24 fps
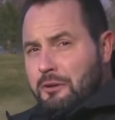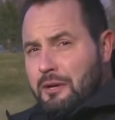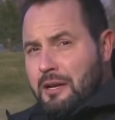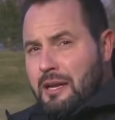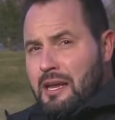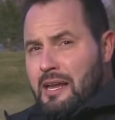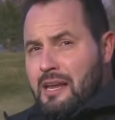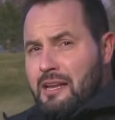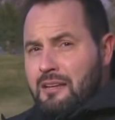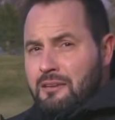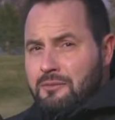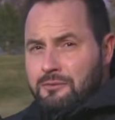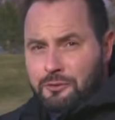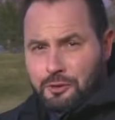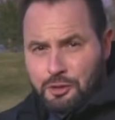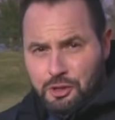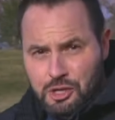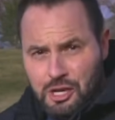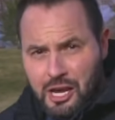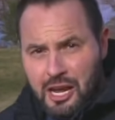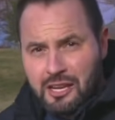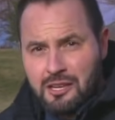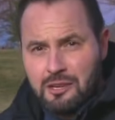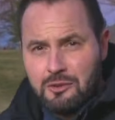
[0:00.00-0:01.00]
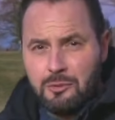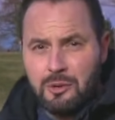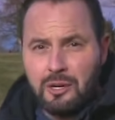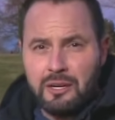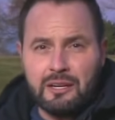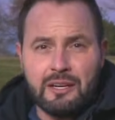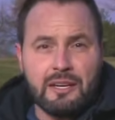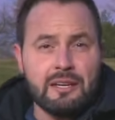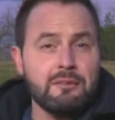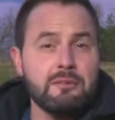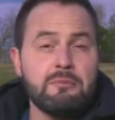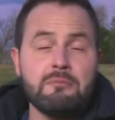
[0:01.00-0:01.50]
green and for
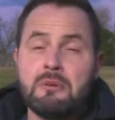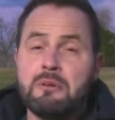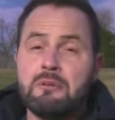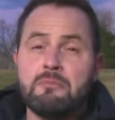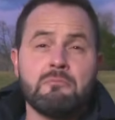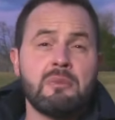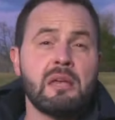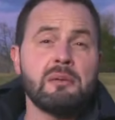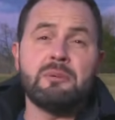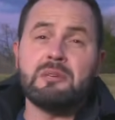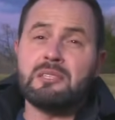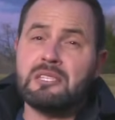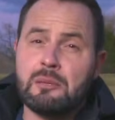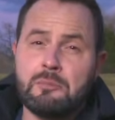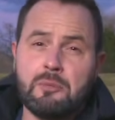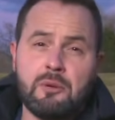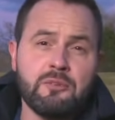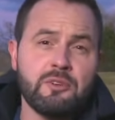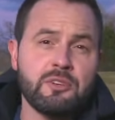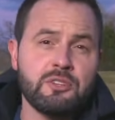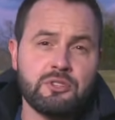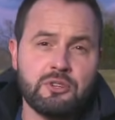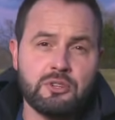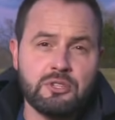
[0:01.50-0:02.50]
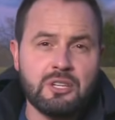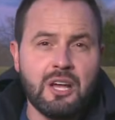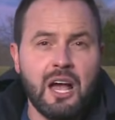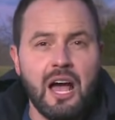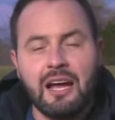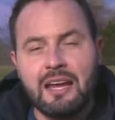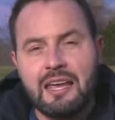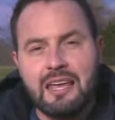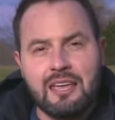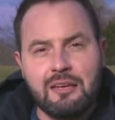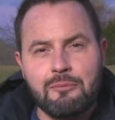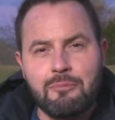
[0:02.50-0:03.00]
January, maybe some of us are
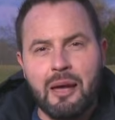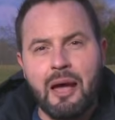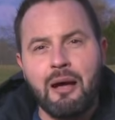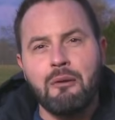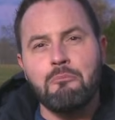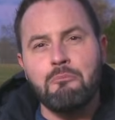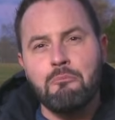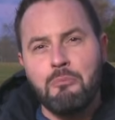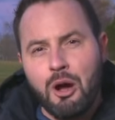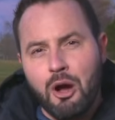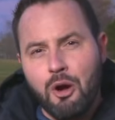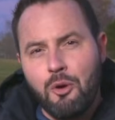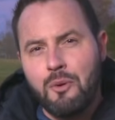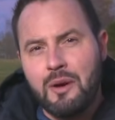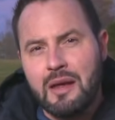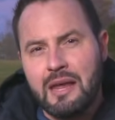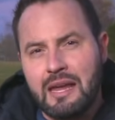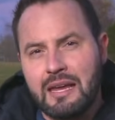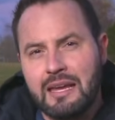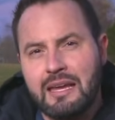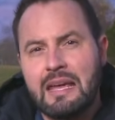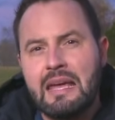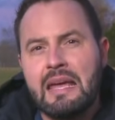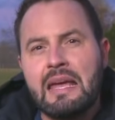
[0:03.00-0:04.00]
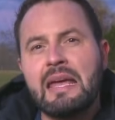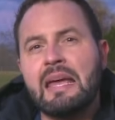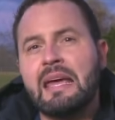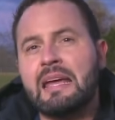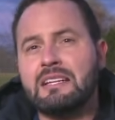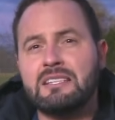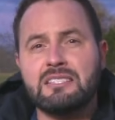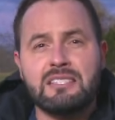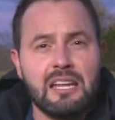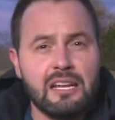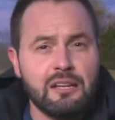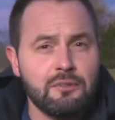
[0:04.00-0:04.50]
talking about mowing
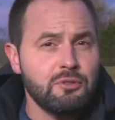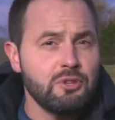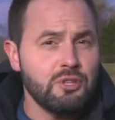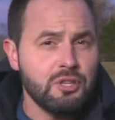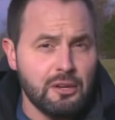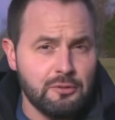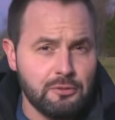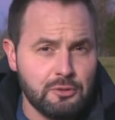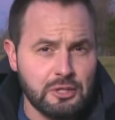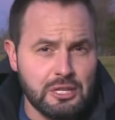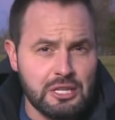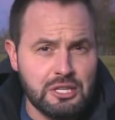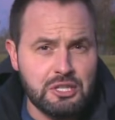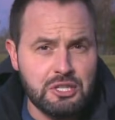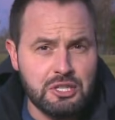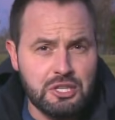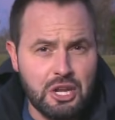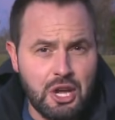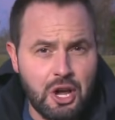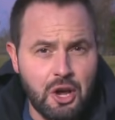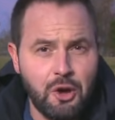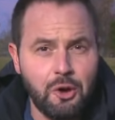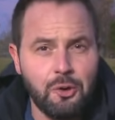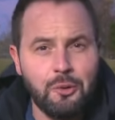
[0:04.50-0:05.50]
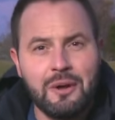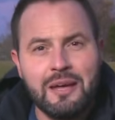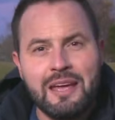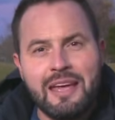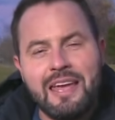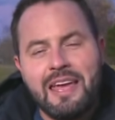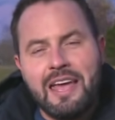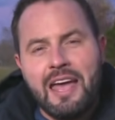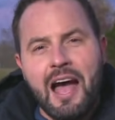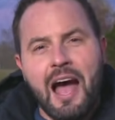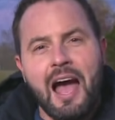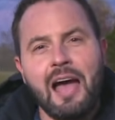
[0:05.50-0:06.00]
instead of shoveling snow.
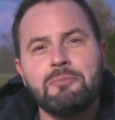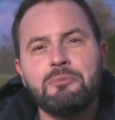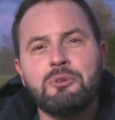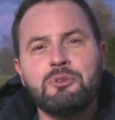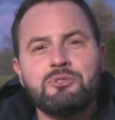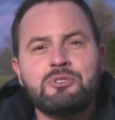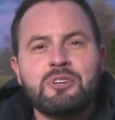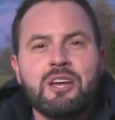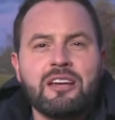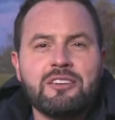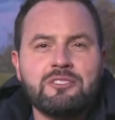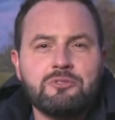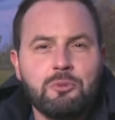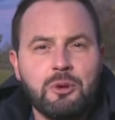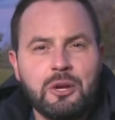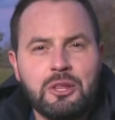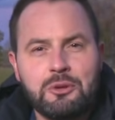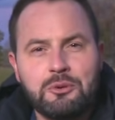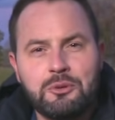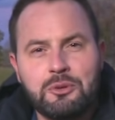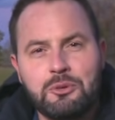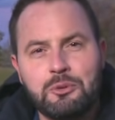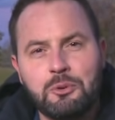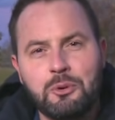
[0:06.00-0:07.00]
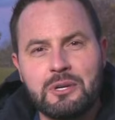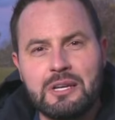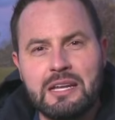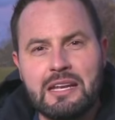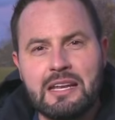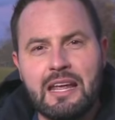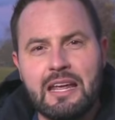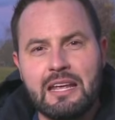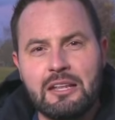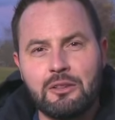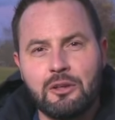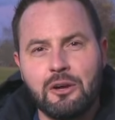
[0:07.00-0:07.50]
I'm Utah's Weather Authority
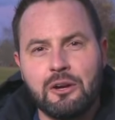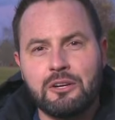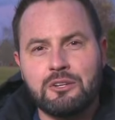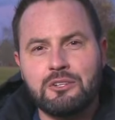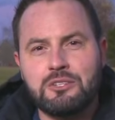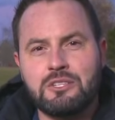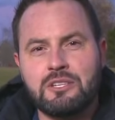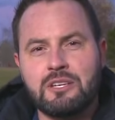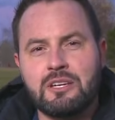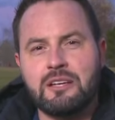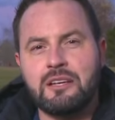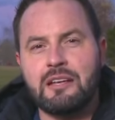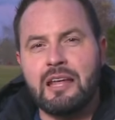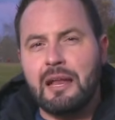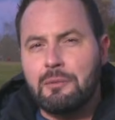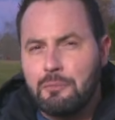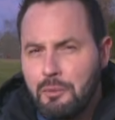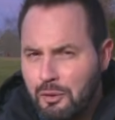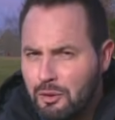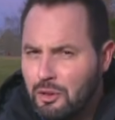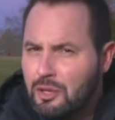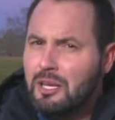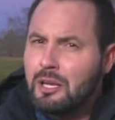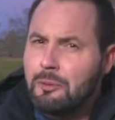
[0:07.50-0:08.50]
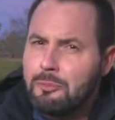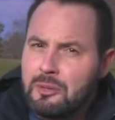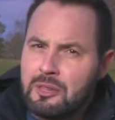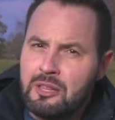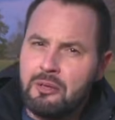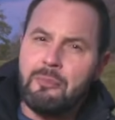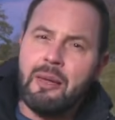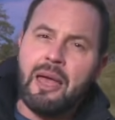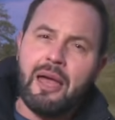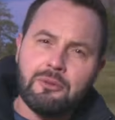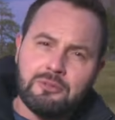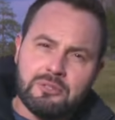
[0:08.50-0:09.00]
Nate Larson and we look up in
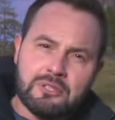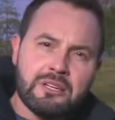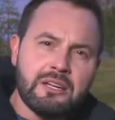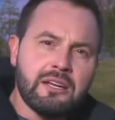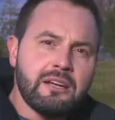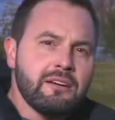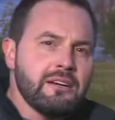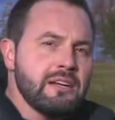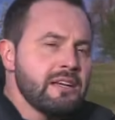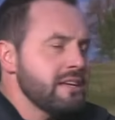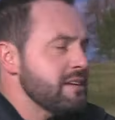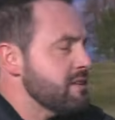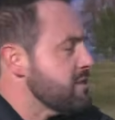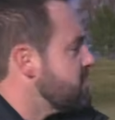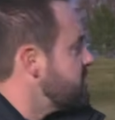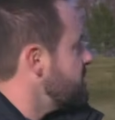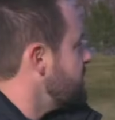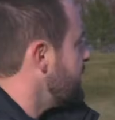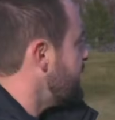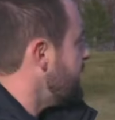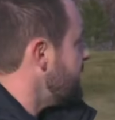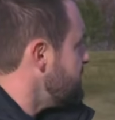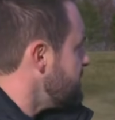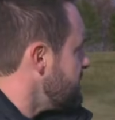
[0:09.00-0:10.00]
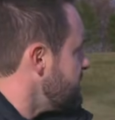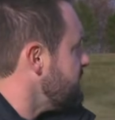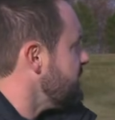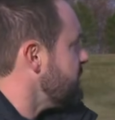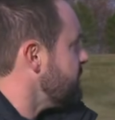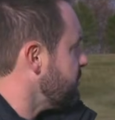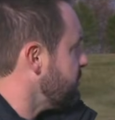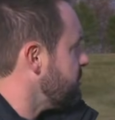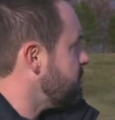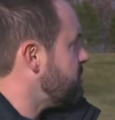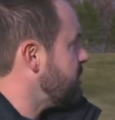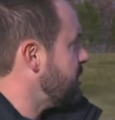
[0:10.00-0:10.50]
the mountain areas, it's a
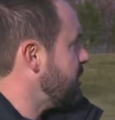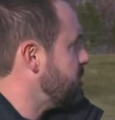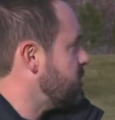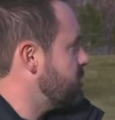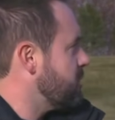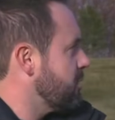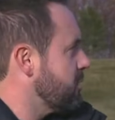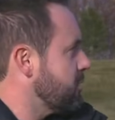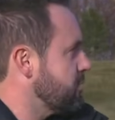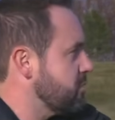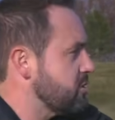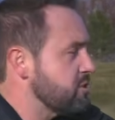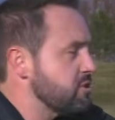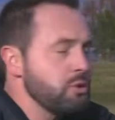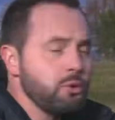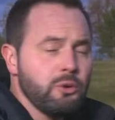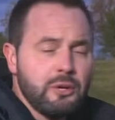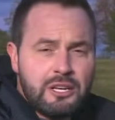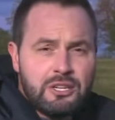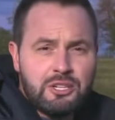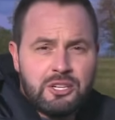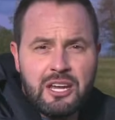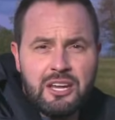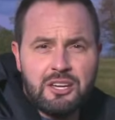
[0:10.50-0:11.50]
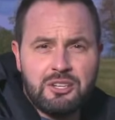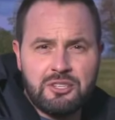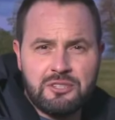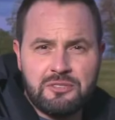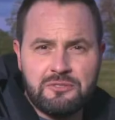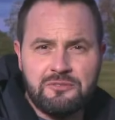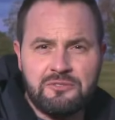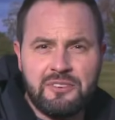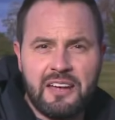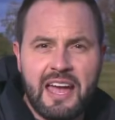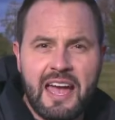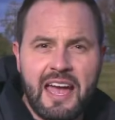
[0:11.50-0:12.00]
different picture. The story changes
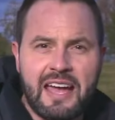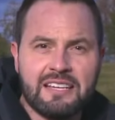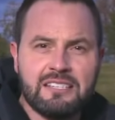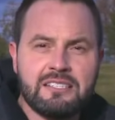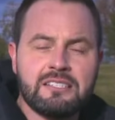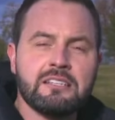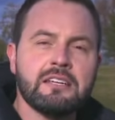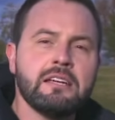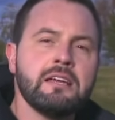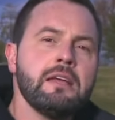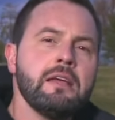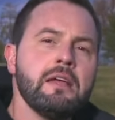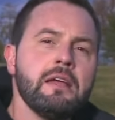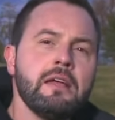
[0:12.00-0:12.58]
fast.